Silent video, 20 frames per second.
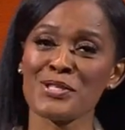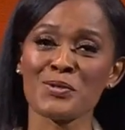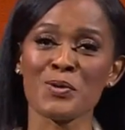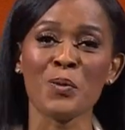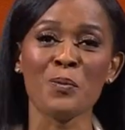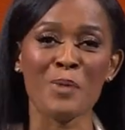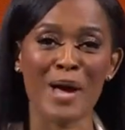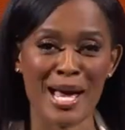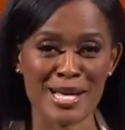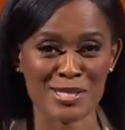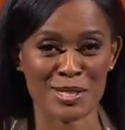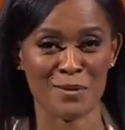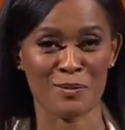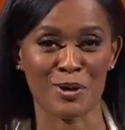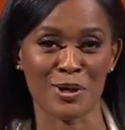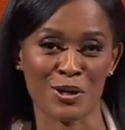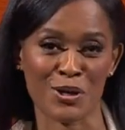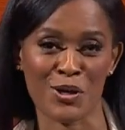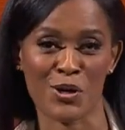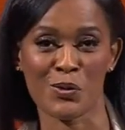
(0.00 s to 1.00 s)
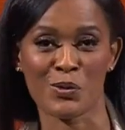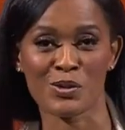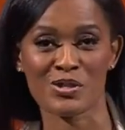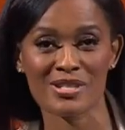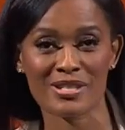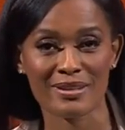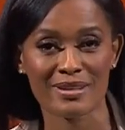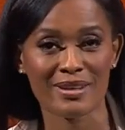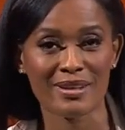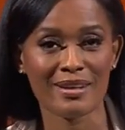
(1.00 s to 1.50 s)
school basketball
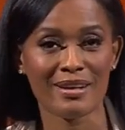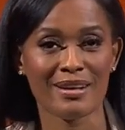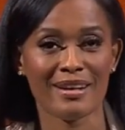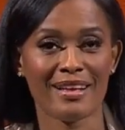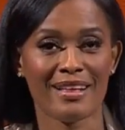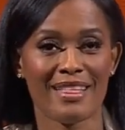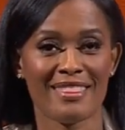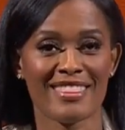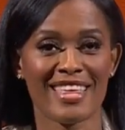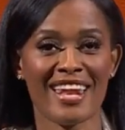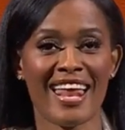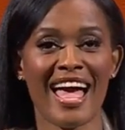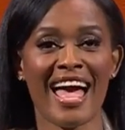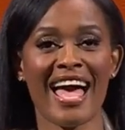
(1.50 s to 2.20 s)
coach, that